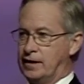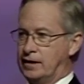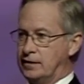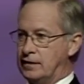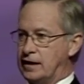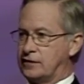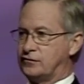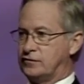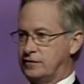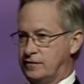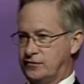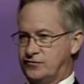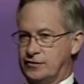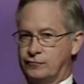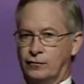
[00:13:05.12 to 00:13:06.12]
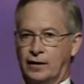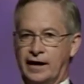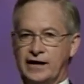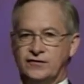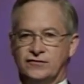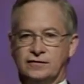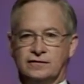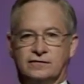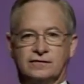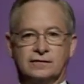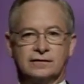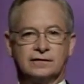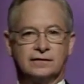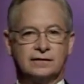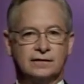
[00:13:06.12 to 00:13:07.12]
next to the general agent
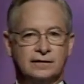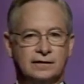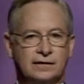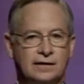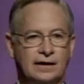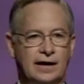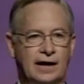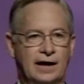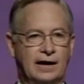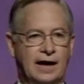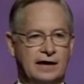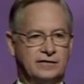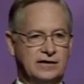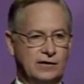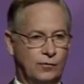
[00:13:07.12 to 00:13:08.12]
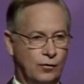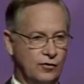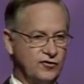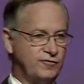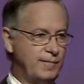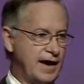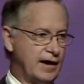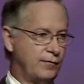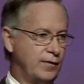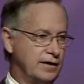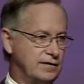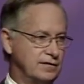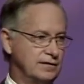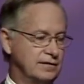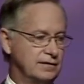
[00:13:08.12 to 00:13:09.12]
at the awards banquet.
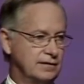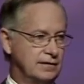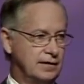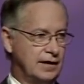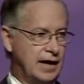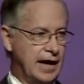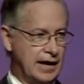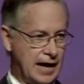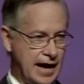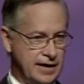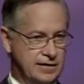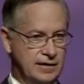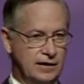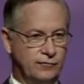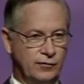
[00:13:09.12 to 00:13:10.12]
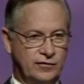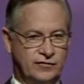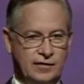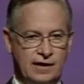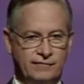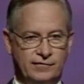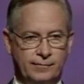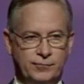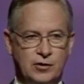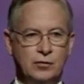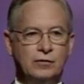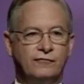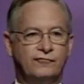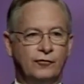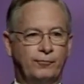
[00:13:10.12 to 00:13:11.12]
And I did receive a
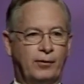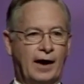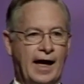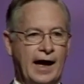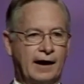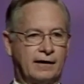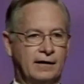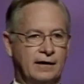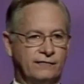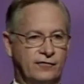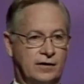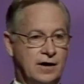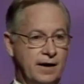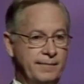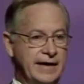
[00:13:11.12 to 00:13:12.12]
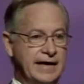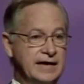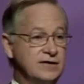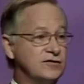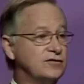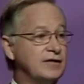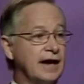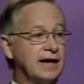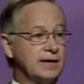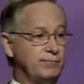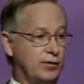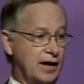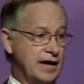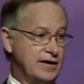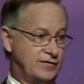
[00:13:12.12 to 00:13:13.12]
beautiful plaque for coming in second
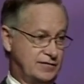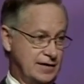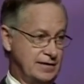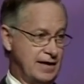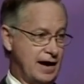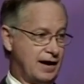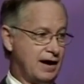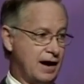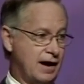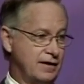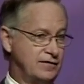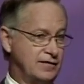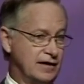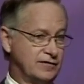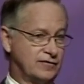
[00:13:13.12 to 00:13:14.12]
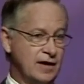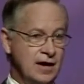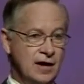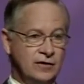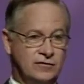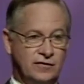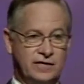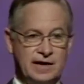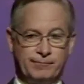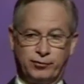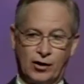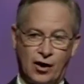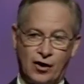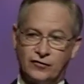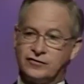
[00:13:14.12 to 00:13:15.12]
place in that contest to the
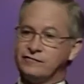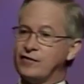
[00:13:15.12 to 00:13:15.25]
applause of the